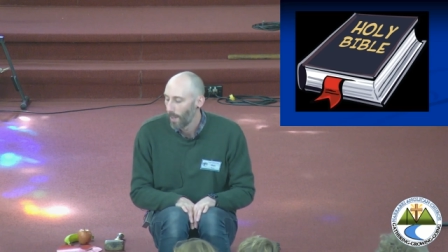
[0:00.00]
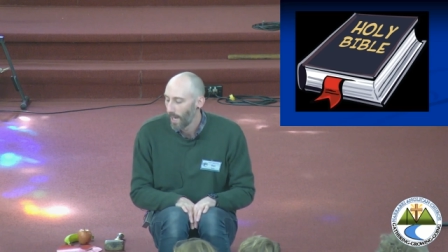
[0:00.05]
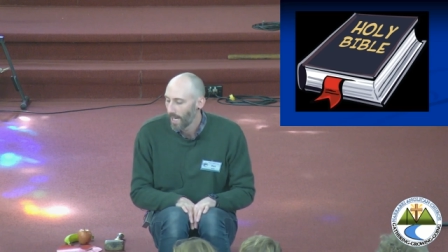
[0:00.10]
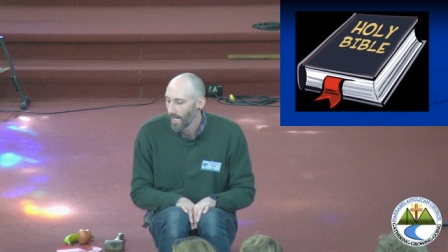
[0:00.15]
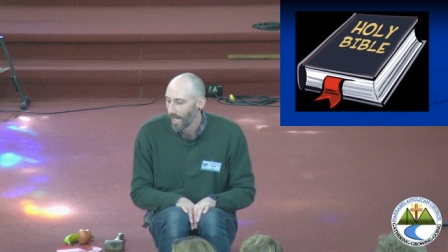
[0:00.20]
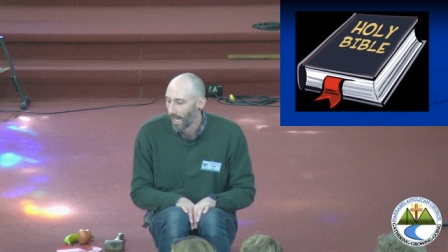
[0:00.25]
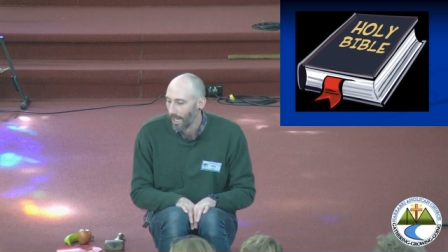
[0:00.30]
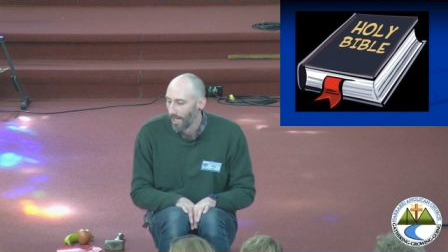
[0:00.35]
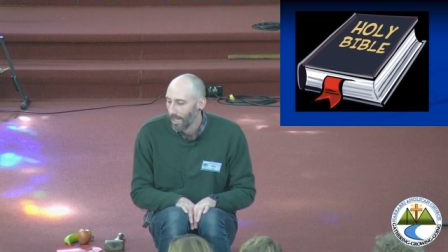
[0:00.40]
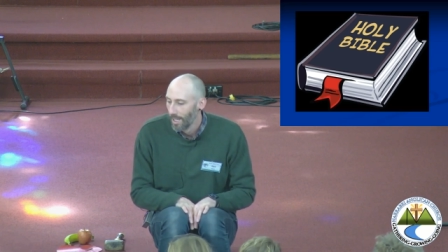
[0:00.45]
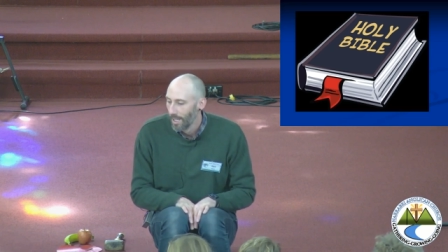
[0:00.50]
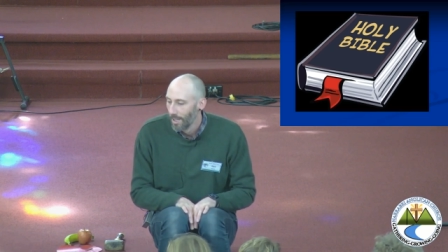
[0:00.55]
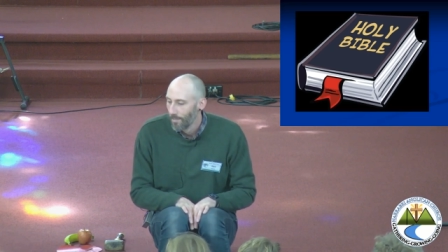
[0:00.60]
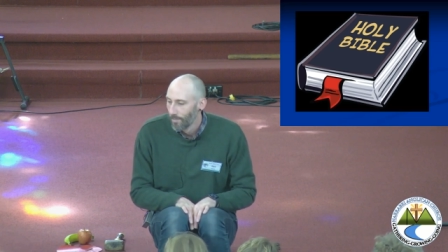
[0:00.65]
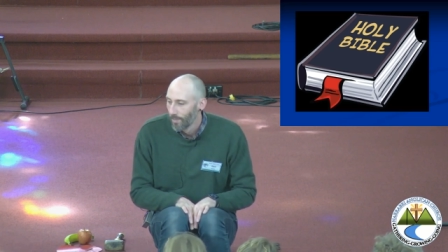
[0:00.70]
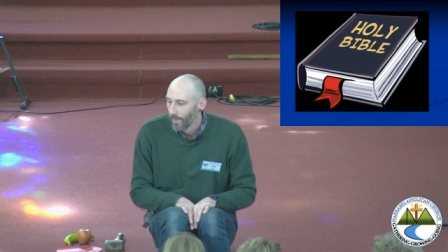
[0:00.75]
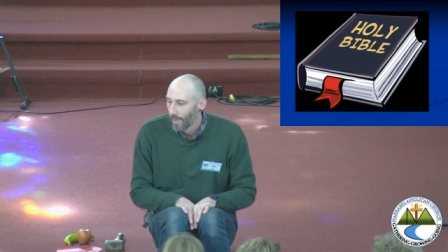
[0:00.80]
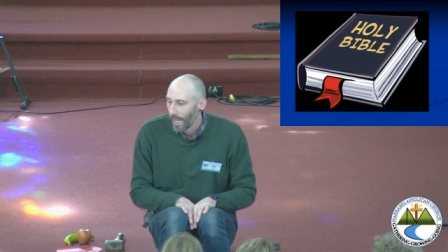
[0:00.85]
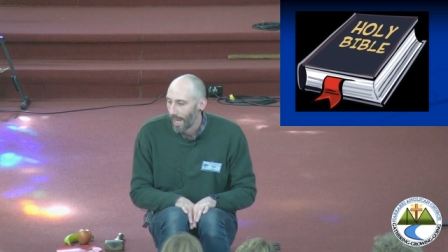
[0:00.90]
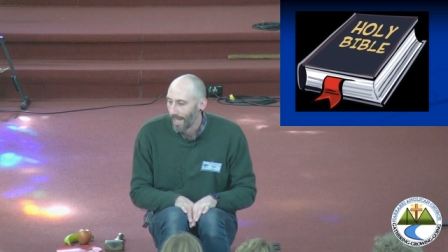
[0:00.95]
Peter.
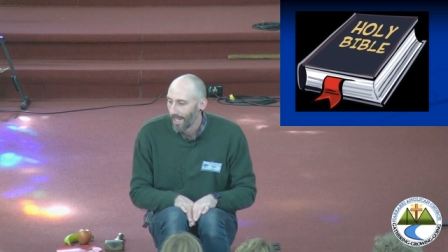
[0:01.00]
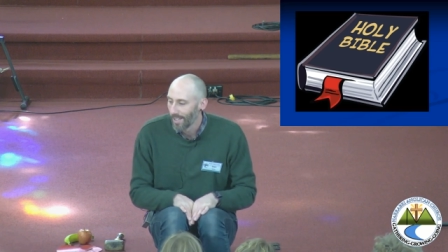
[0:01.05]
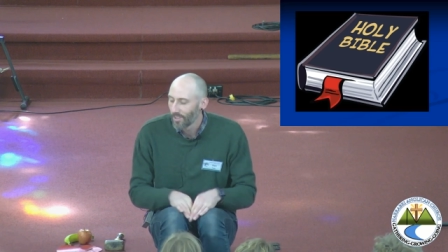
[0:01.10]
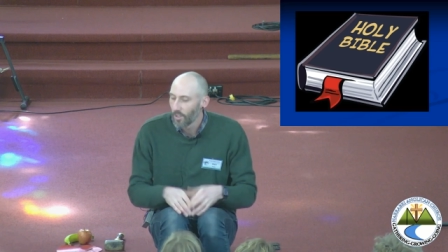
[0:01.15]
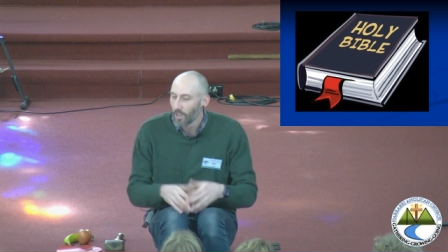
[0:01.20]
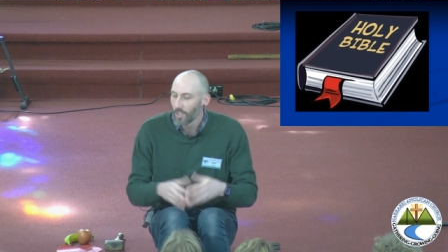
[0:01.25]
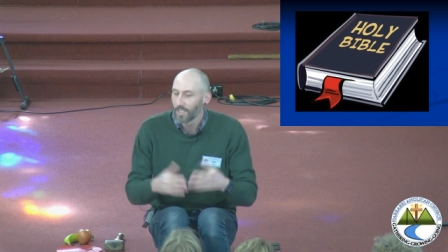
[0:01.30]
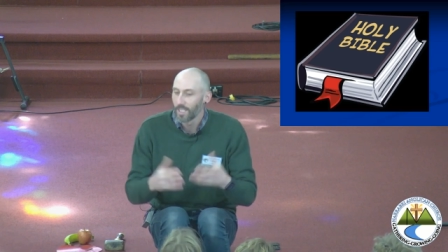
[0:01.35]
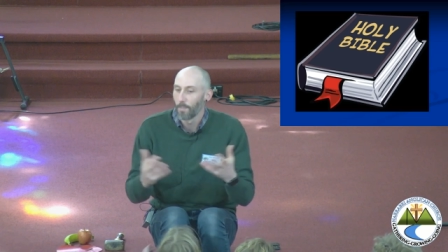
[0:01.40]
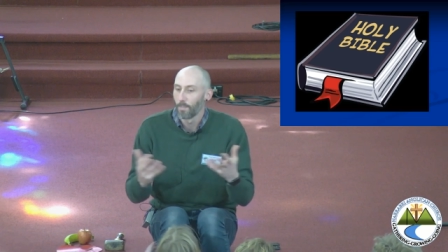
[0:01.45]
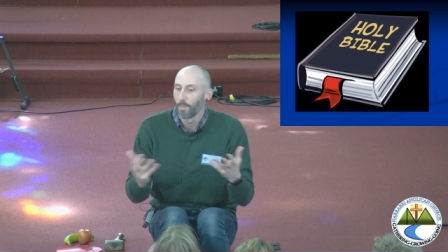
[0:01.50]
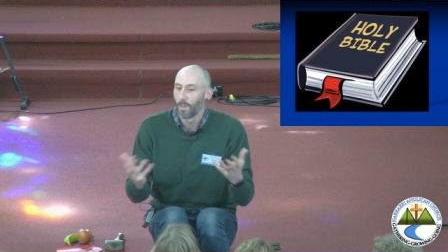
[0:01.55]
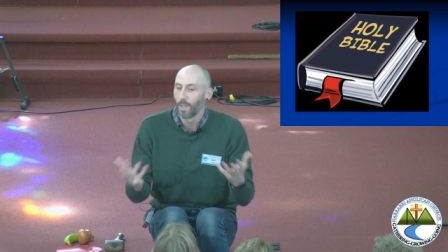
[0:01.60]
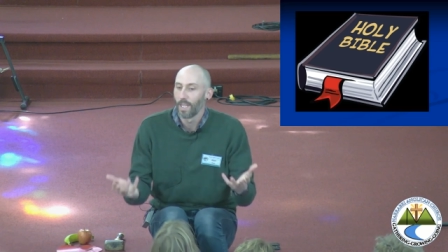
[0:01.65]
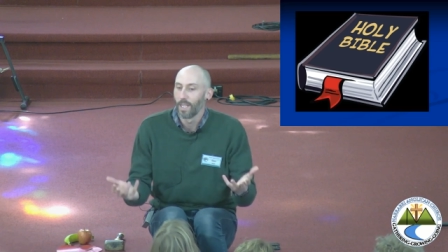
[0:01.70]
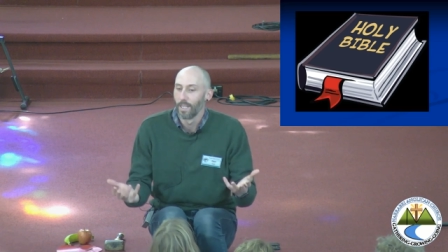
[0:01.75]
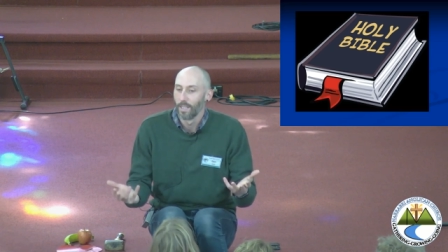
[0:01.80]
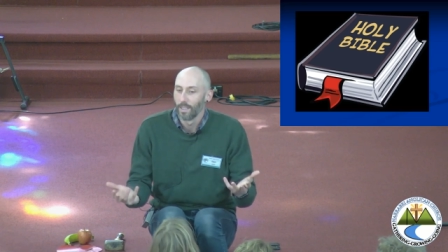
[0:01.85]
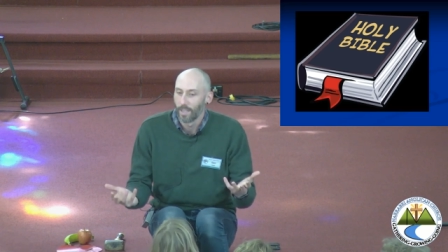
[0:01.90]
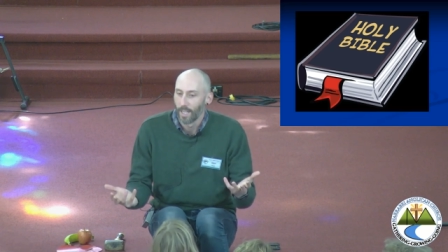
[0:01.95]
And it's not
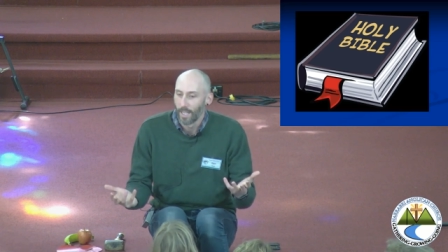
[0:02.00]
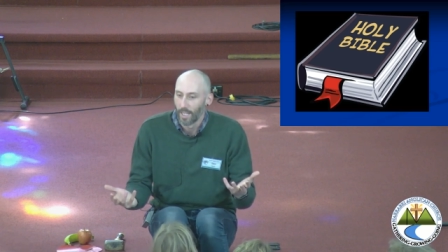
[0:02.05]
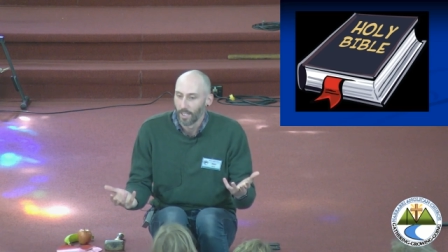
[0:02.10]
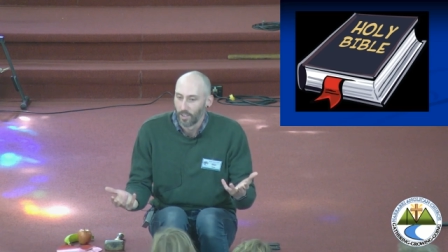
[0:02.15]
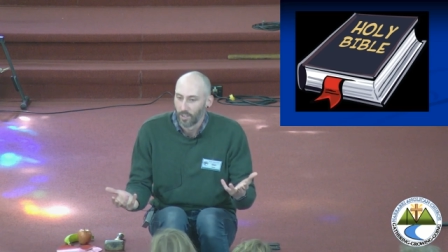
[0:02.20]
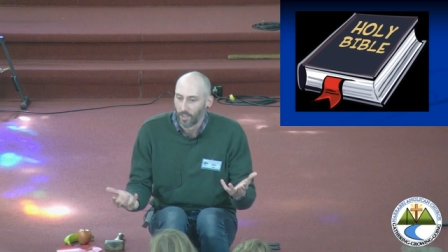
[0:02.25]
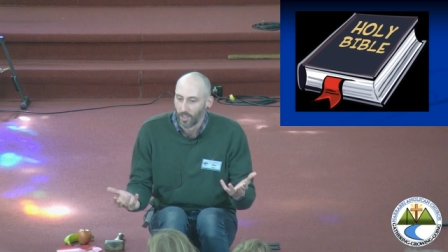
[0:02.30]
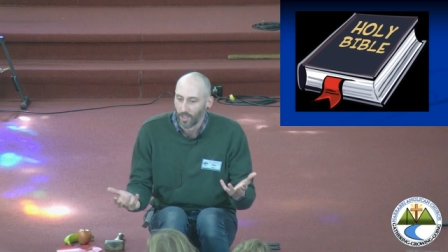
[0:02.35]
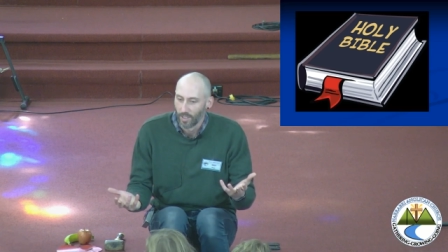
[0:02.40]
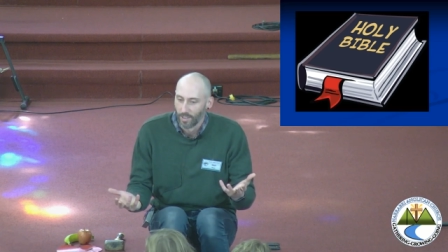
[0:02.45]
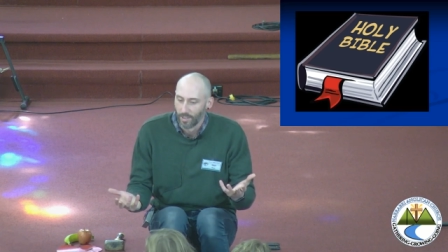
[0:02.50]
something that's